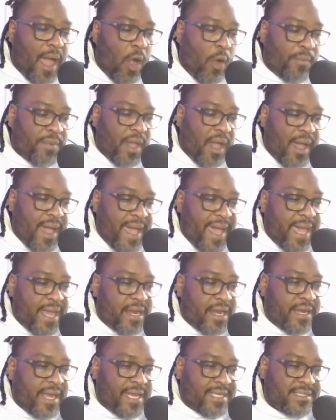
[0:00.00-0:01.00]
I hope y'all
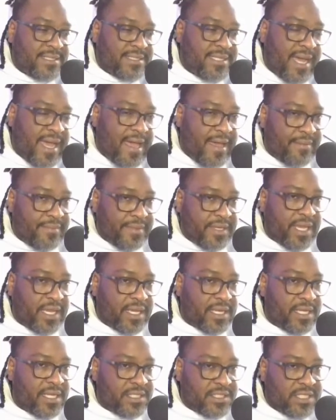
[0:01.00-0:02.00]
had a nice time
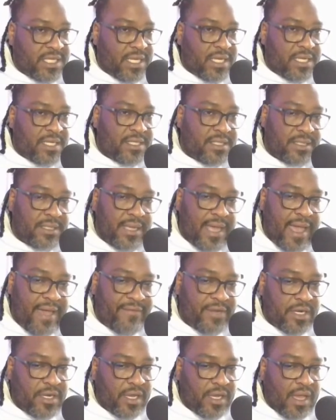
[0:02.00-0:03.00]
kicking and chilling,
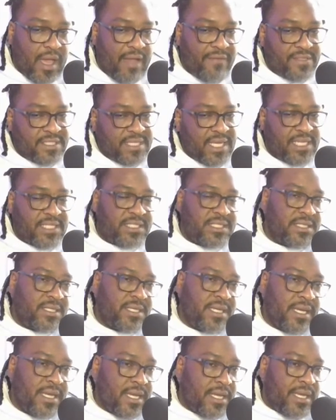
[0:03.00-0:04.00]
having a little
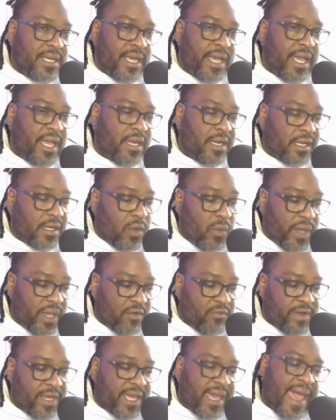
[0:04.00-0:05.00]
conversation. In a
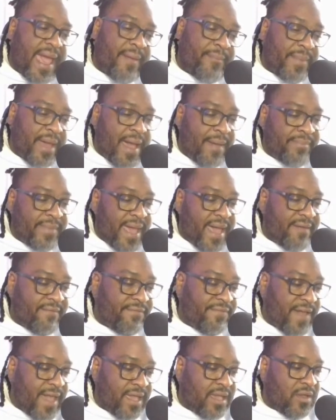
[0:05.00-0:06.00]
quick recap, I'm not
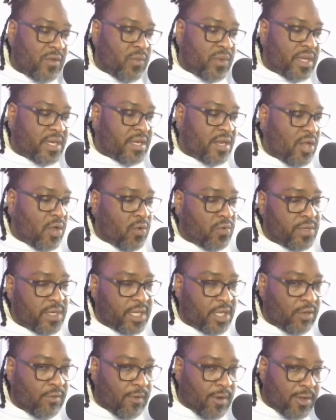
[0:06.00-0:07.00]
fighting with no
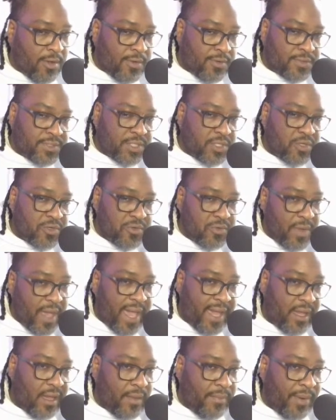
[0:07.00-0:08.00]
Negroes
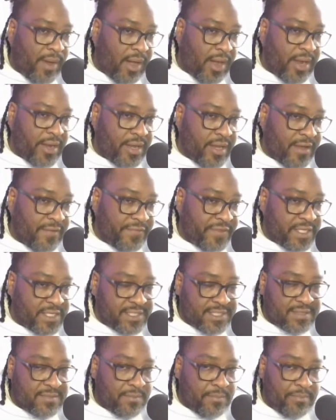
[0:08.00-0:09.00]
who ain't a part of
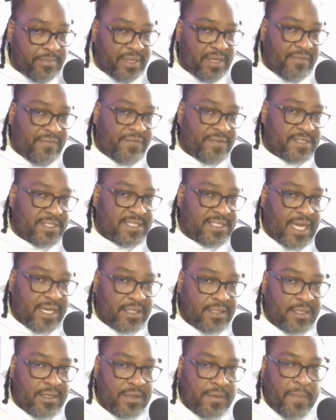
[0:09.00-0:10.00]
this beat
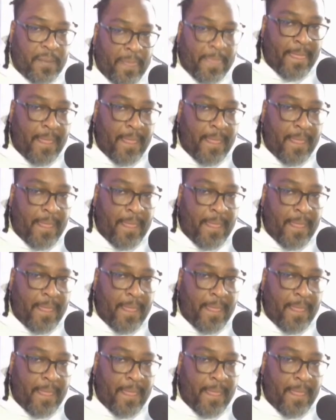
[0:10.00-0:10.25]
sector.